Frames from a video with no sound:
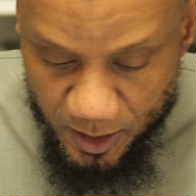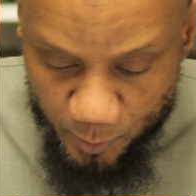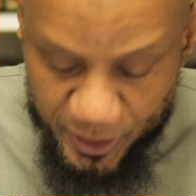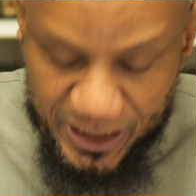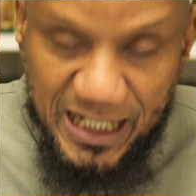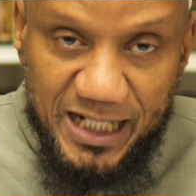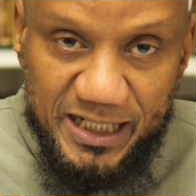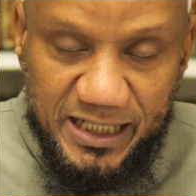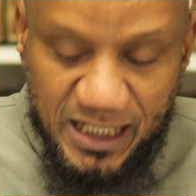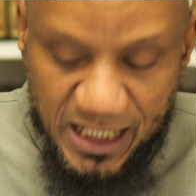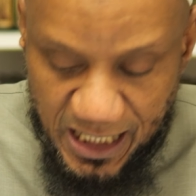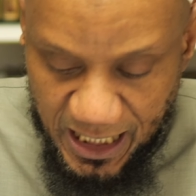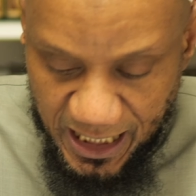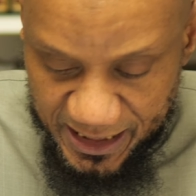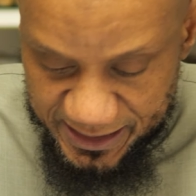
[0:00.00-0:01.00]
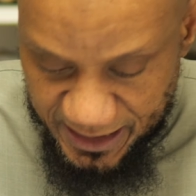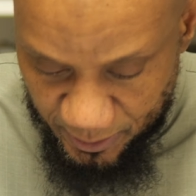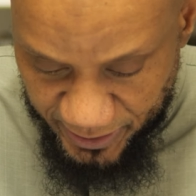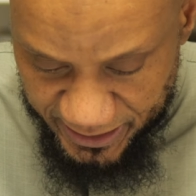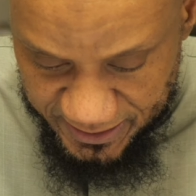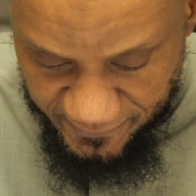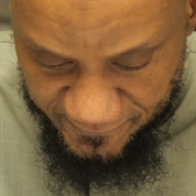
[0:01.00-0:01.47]
regarding
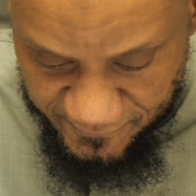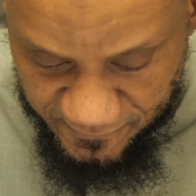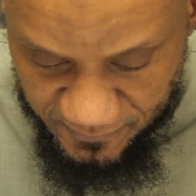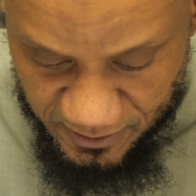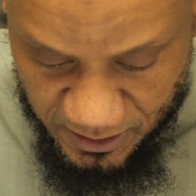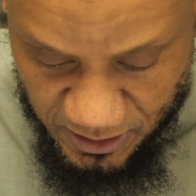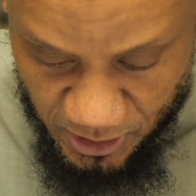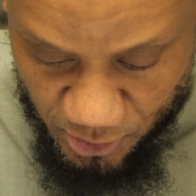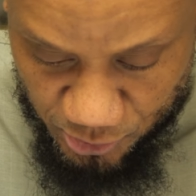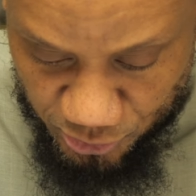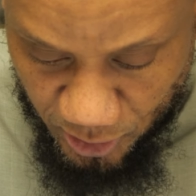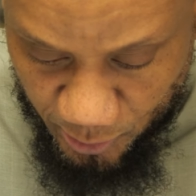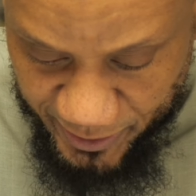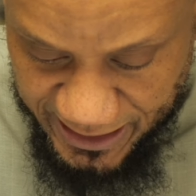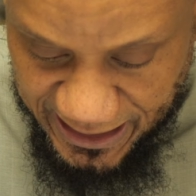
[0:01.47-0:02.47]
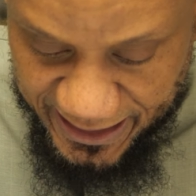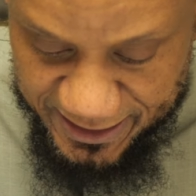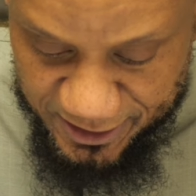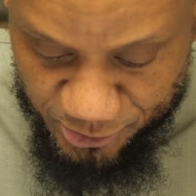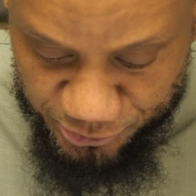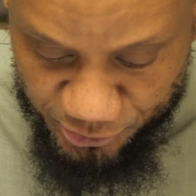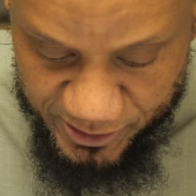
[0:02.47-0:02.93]
narrators. So
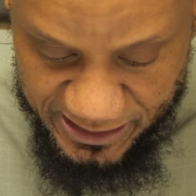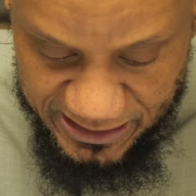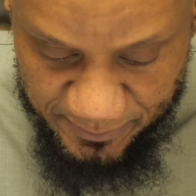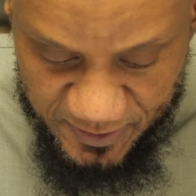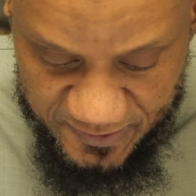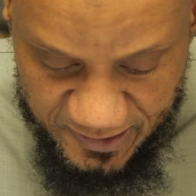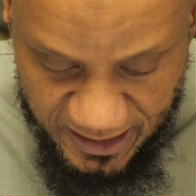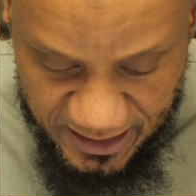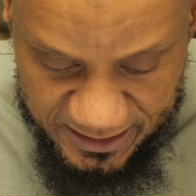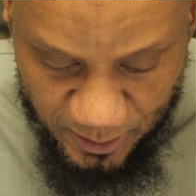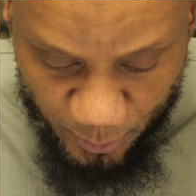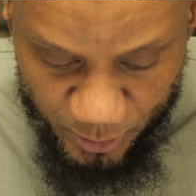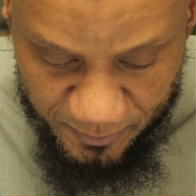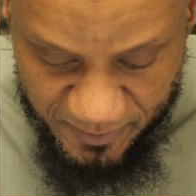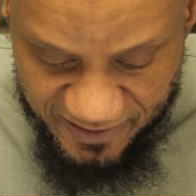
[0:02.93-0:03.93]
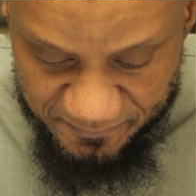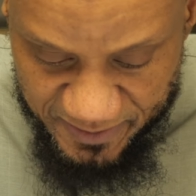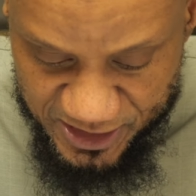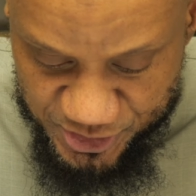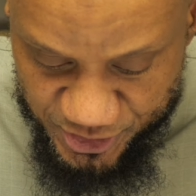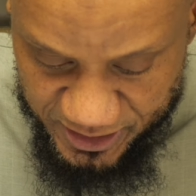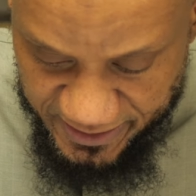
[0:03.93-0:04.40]
regarding concern that even the ulama have
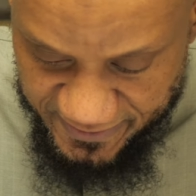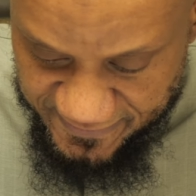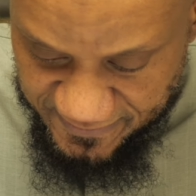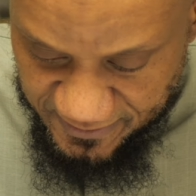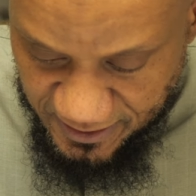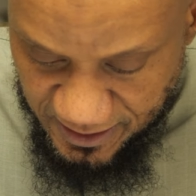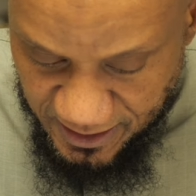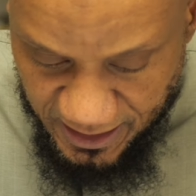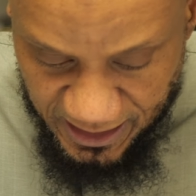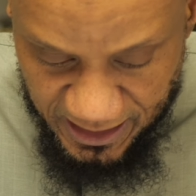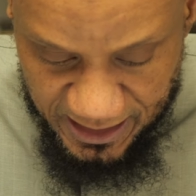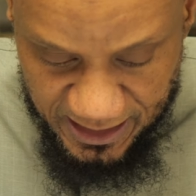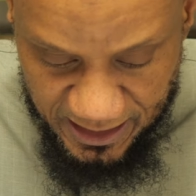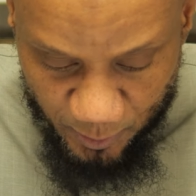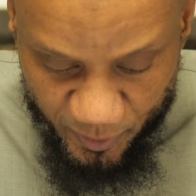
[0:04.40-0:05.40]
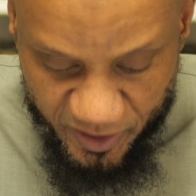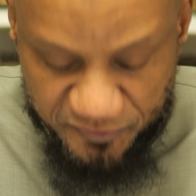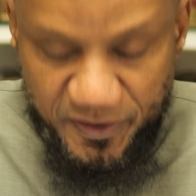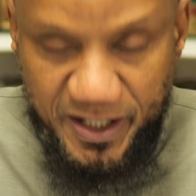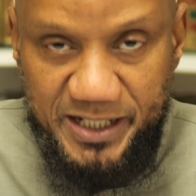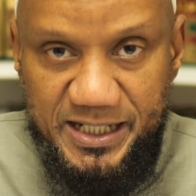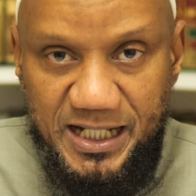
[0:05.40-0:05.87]
mentioned this, we'll
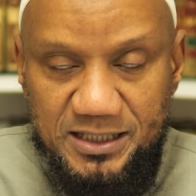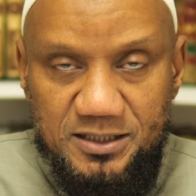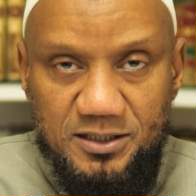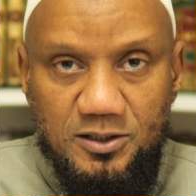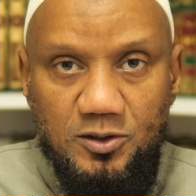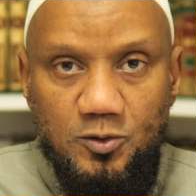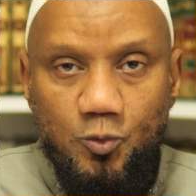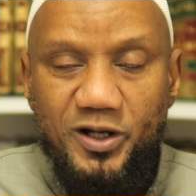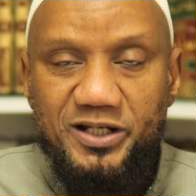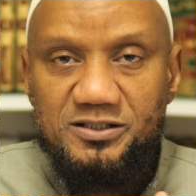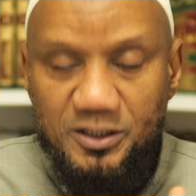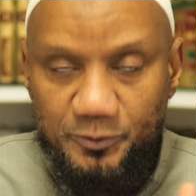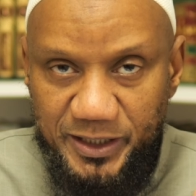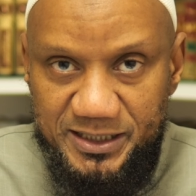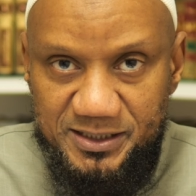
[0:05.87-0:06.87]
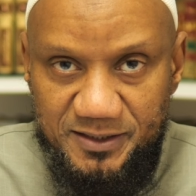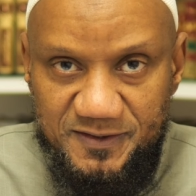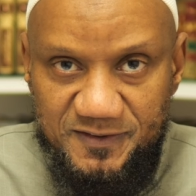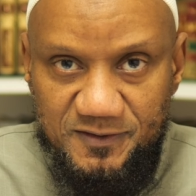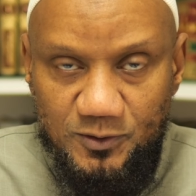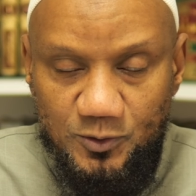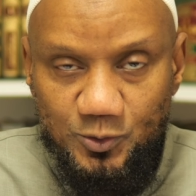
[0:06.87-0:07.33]
find that one of
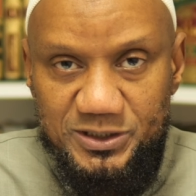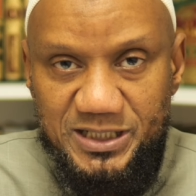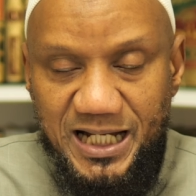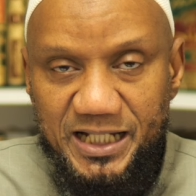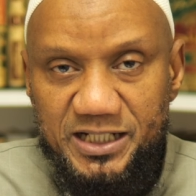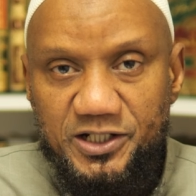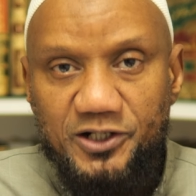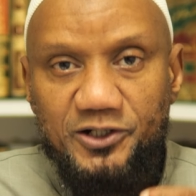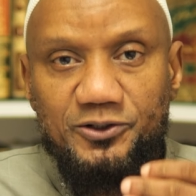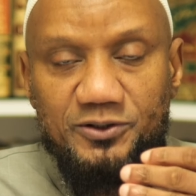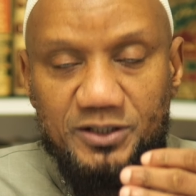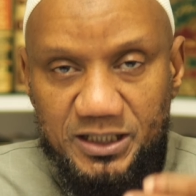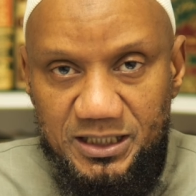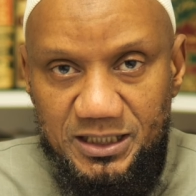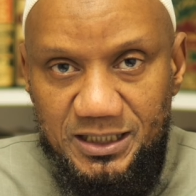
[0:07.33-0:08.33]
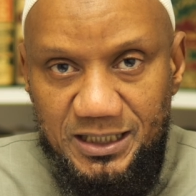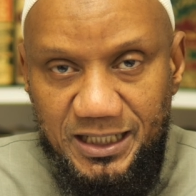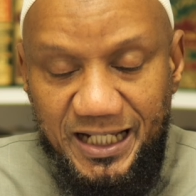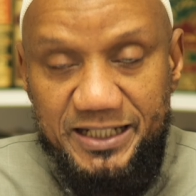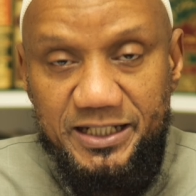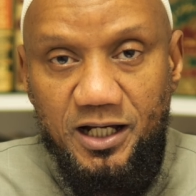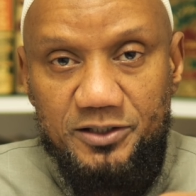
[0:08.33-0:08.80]
narrators who died early
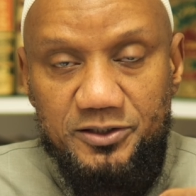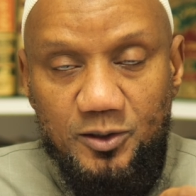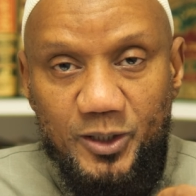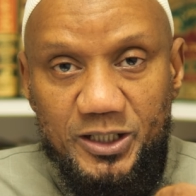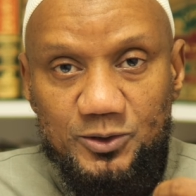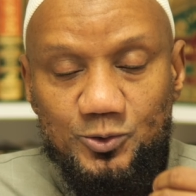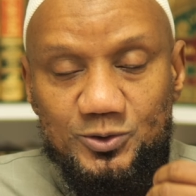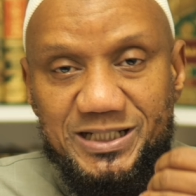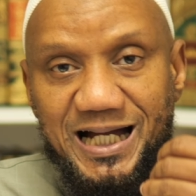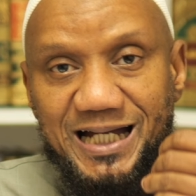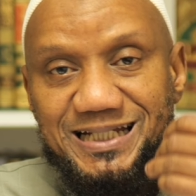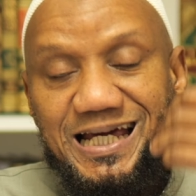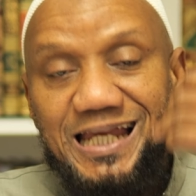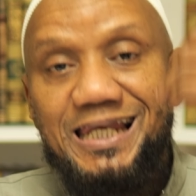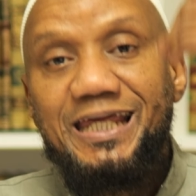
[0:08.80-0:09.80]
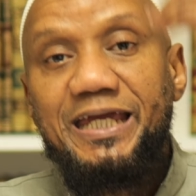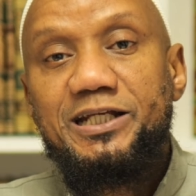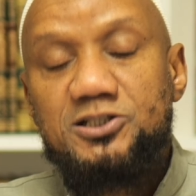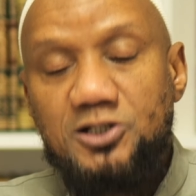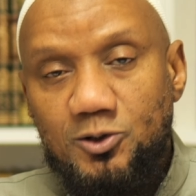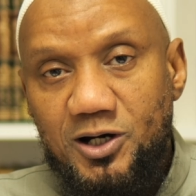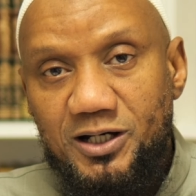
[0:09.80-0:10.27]
and the other one who died
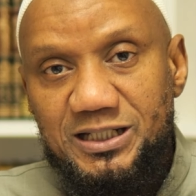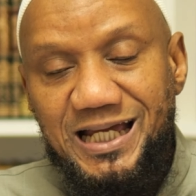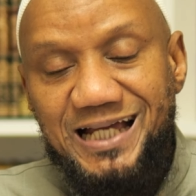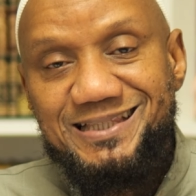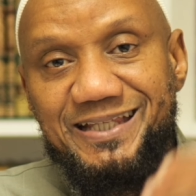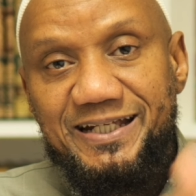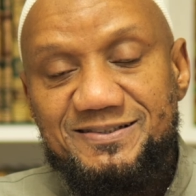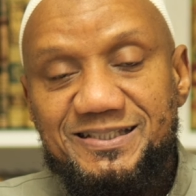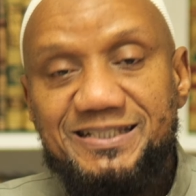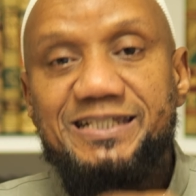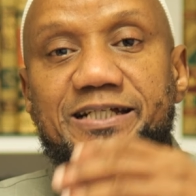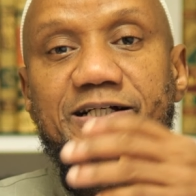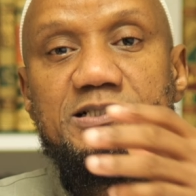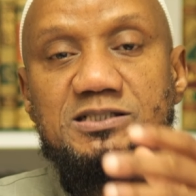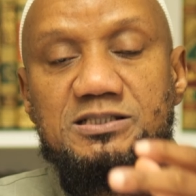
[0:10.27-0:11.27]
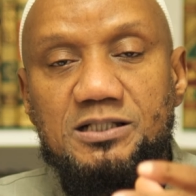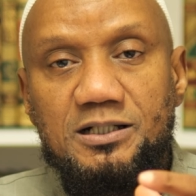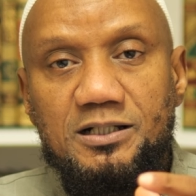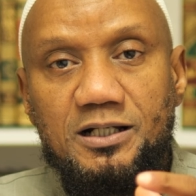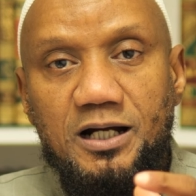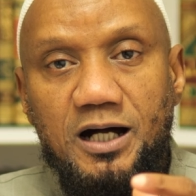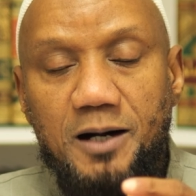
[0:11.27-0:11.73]
later on, and there's years
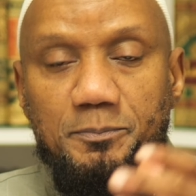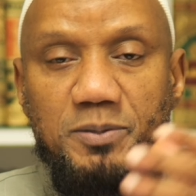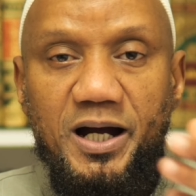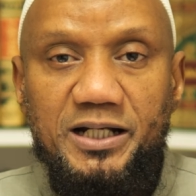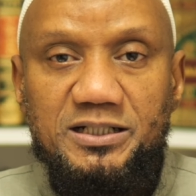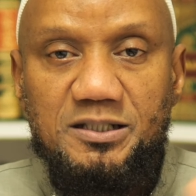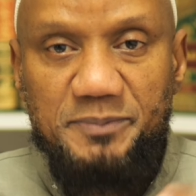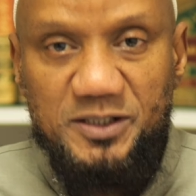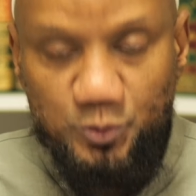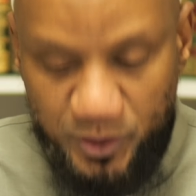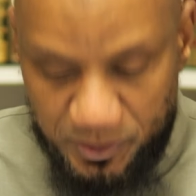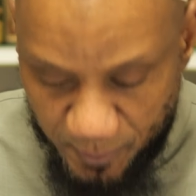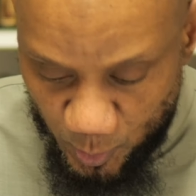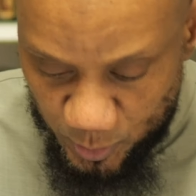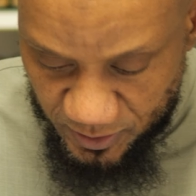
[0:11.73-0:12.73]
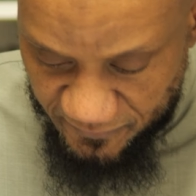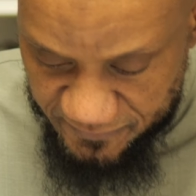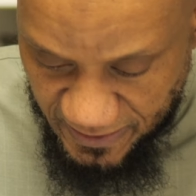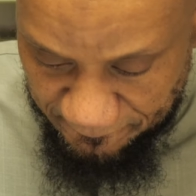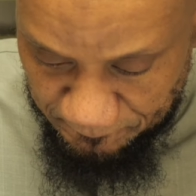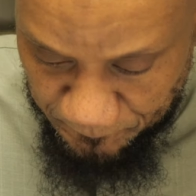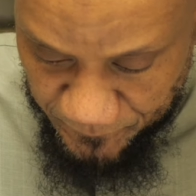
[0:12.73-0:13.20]
apart between both of
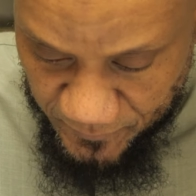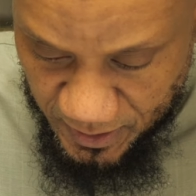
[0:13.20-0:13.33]
them.